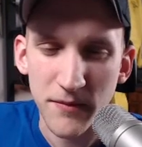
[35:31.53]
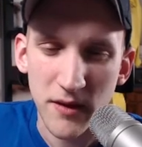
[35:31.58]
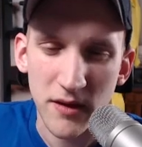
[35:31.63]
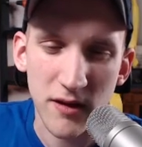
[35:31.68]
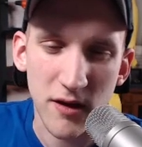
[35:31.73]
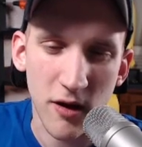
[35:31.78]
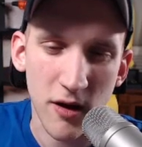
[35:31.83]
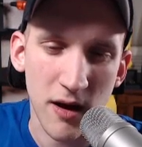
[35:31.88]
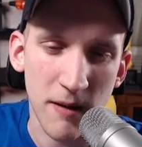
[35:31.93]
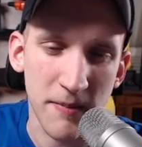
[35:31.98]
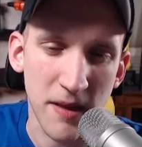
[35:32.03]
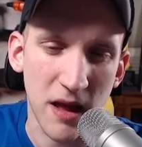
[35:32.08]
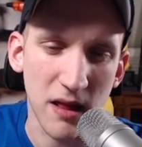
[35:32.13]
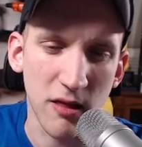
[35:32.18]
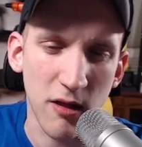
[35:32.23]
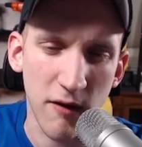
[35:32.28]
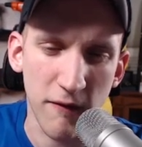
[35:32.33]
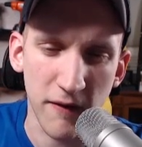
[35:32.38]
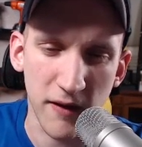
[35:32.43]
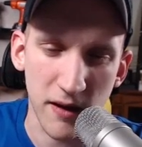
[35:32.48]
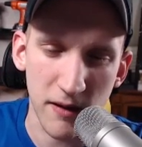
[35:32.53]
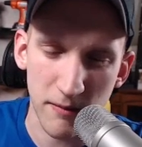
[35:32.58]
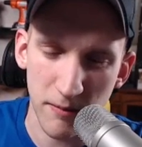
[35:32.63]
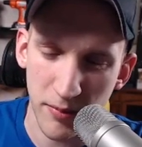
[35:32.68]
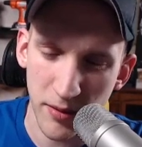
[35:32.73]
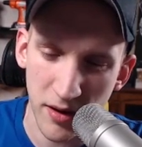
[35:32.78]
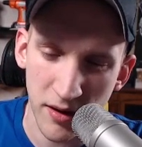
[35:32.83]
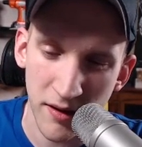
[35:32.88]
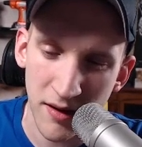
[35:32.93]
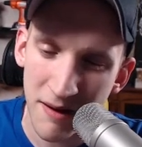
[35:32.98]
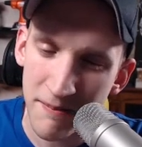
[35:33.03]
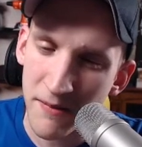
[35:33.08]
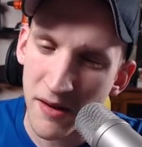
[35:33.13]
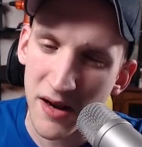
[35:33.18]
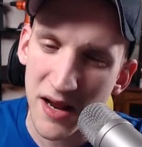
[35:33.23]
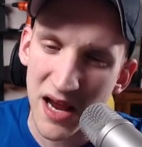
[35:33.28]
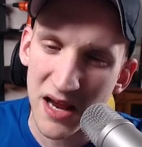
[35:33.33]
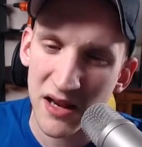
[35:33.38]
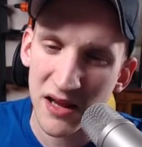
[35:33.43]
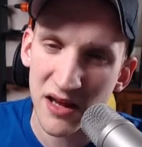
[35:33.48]
No, I'm not loving it, but I'm
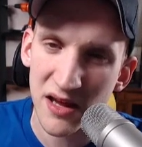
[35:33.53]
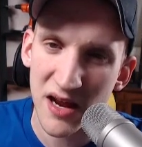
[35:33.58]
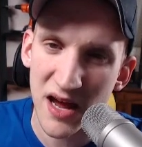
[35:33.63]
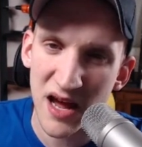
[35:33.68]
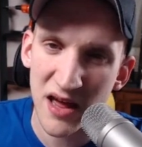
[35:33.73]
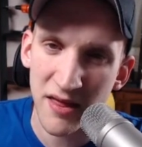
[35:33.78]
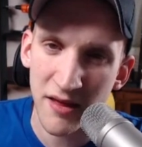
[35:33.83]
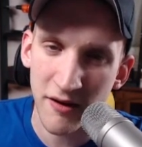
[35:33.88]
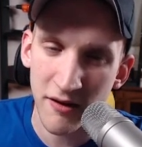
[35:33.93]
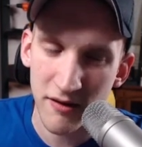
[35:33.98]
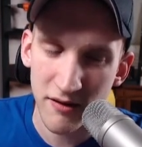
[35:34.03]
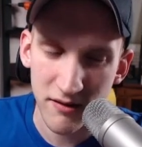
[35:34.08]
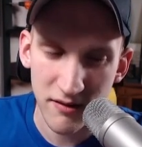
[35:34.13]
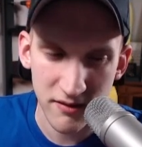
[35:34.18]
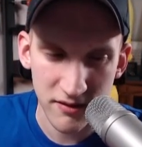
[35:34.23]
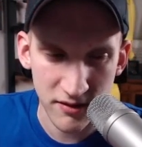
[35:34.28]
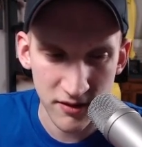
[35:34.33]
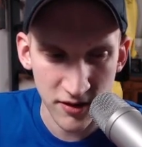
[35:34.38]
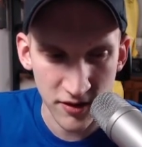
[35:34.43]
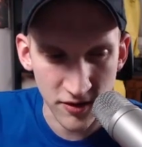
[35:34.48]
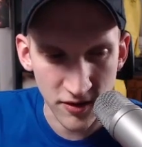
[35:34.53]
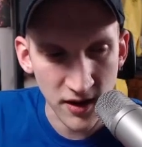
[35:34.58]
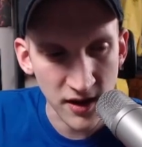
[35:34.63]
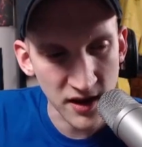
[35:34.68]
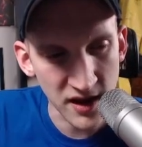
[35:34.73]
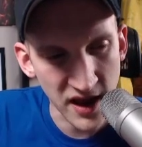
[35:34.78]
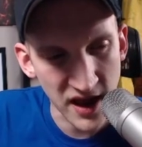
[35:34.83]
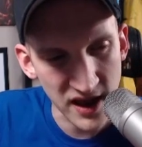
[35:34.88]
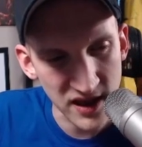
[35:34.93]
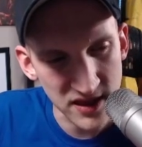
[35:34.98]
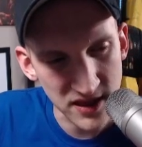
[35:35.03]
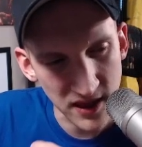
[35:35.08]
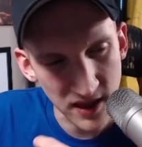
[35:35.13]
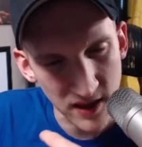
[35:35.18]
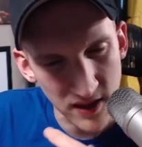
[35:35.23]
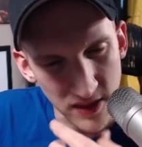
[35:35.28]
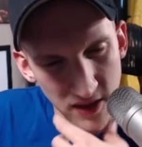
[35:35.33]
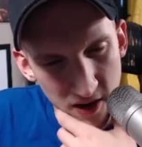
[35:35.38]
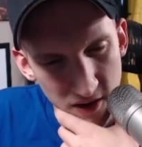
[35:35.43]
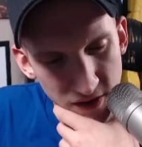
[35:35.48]
not hating it either. You know, I
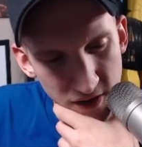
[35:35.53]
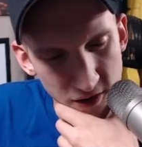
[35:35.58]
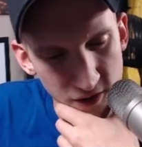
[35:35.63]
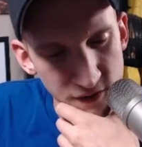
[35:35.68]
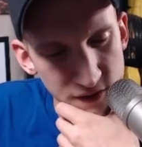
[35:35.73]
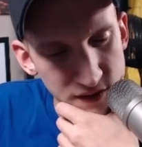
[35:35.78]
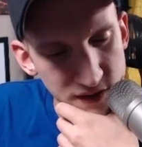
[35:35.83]
think that there's